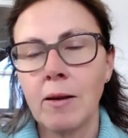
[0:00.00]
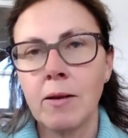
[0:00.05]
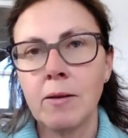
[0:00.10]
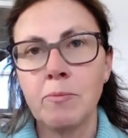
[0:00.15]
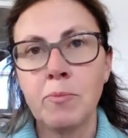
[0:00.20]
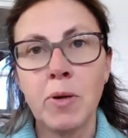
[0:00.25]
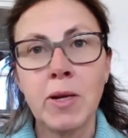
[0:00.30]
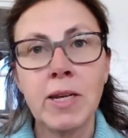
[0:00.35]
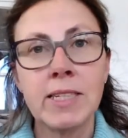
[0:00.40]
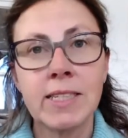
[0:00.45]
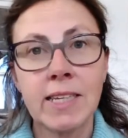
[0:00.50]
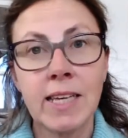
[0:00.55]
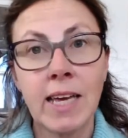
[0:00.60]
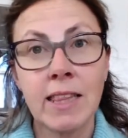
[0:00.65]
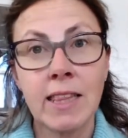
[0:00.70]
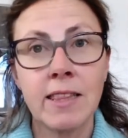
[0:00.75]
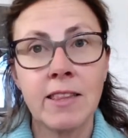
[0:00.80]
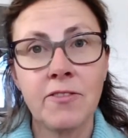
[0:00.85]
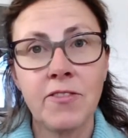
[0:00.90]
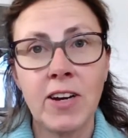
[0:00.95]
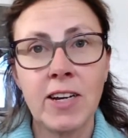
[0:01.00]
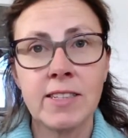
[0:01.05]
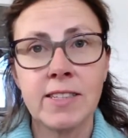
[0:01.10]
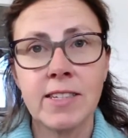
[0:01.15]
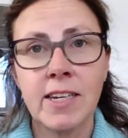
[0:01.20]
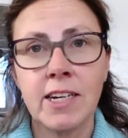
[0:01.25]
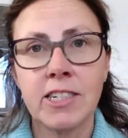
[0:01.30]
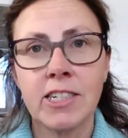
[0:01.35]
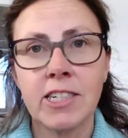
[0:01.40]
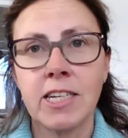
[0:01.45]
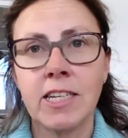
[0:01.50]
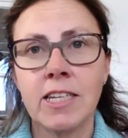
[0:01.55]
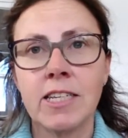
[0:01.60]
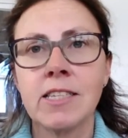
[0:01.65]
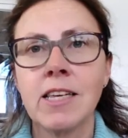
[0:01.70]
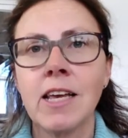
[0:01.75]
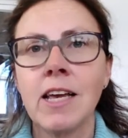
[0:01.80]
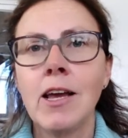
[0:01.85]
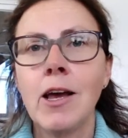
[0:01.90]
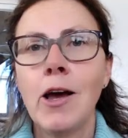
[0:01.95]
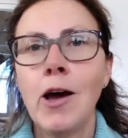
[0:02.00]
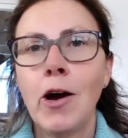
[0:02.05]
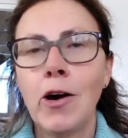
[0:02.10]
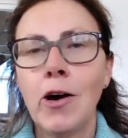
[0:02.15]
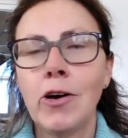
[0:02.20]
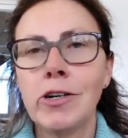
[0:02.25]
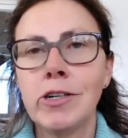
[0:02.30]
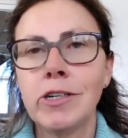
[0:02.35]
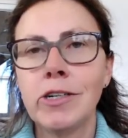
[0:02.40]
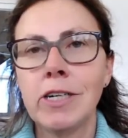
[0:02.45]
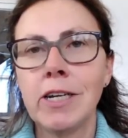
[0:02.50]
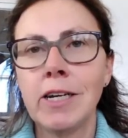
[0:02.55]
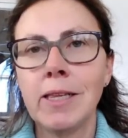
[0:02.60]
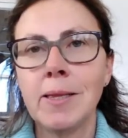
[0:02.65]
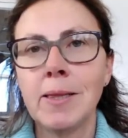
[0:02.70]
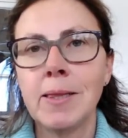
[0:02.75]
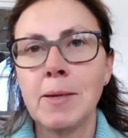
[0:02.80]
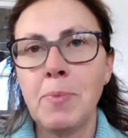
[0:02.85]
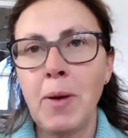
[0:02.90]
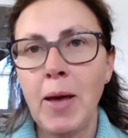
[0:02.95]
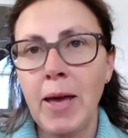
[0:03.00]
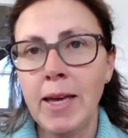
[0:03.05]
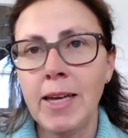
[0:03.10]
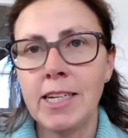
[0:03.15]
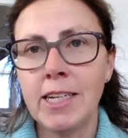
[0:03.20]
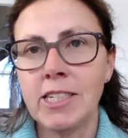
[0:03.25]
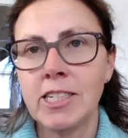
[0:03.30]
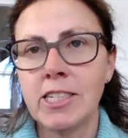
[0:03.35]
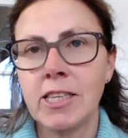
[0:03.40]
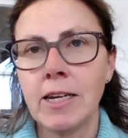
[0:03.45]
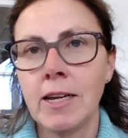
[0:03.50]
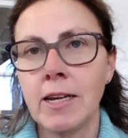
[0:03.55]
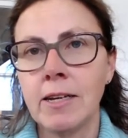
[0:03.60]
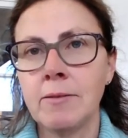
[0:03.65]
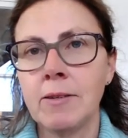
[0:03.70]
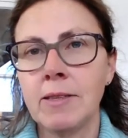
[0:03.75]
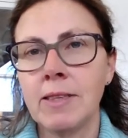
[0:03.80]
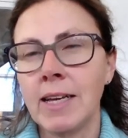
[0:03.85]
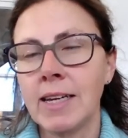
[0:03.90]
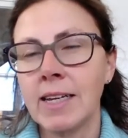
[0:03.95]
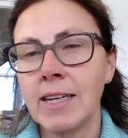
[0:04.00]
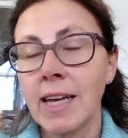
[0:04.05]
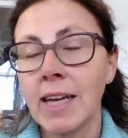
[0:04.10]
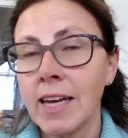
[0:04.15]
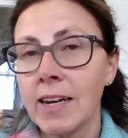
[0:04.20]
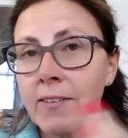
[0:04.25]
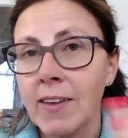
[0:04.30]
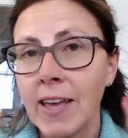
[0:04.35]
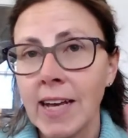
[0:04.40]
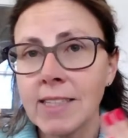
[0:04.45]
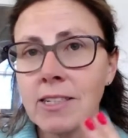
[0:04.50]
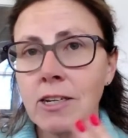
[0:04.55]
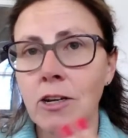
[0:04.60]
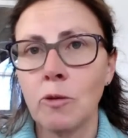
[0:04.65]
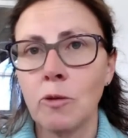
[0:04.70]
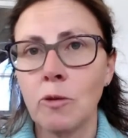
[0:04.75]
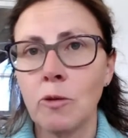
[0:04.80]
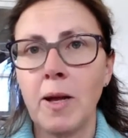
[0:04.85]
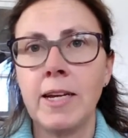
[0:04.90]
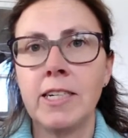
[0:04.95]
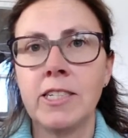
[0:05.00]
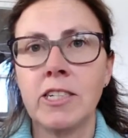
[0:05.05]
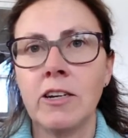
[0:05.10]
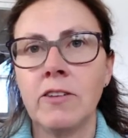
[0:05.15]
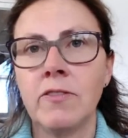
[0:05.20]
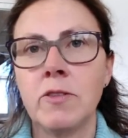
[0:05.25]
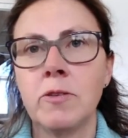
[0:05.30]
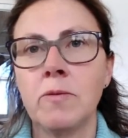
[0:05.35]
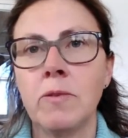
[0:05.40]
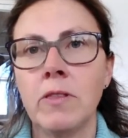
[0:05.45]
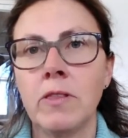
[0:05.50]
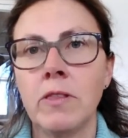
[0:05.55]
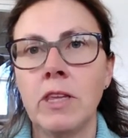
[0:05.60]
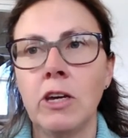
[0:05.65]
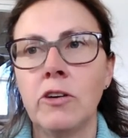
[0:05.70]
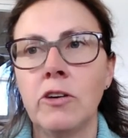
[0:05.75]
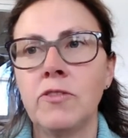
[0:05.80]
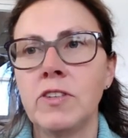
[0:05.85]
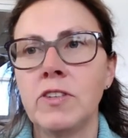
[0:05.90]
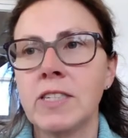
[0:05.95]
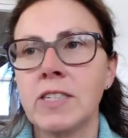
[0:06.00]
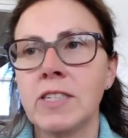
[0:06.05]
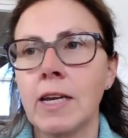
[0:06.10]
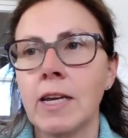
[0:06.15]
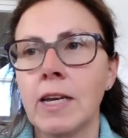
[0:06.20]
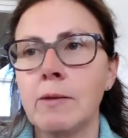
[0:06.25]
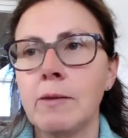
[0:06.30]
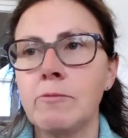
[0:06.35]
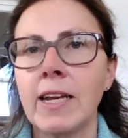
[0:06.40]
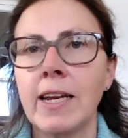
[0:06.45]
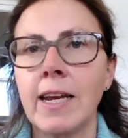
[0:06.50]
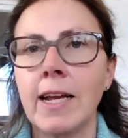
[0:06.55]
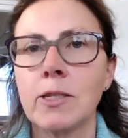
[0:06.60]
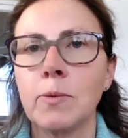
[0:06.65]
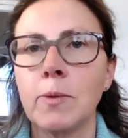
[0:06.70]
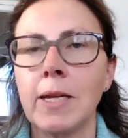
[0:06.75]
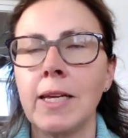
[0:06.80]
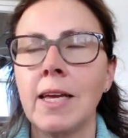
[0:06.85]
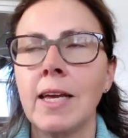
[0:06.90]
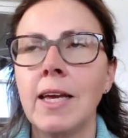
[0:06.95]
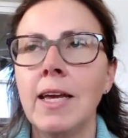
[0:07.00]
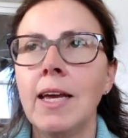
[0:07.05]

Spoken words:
putting together the final touches on the page that I like, a kind of catalog page of the offers that I'm running next week.